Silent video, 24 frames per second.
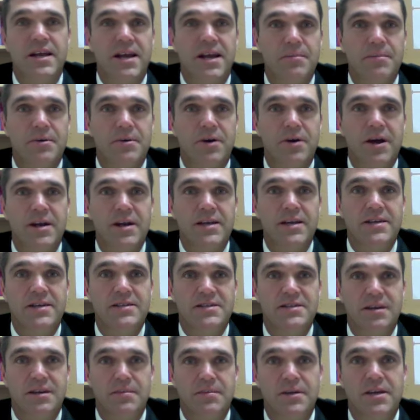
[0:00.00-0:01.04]
and upgrading to
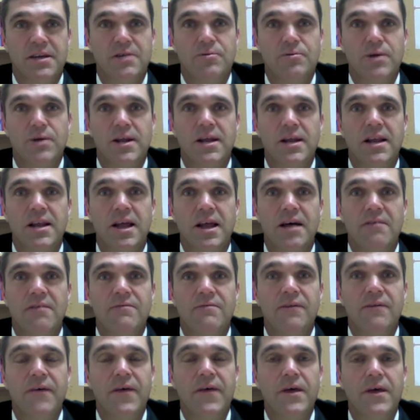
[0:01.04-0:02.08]
something you'd really love,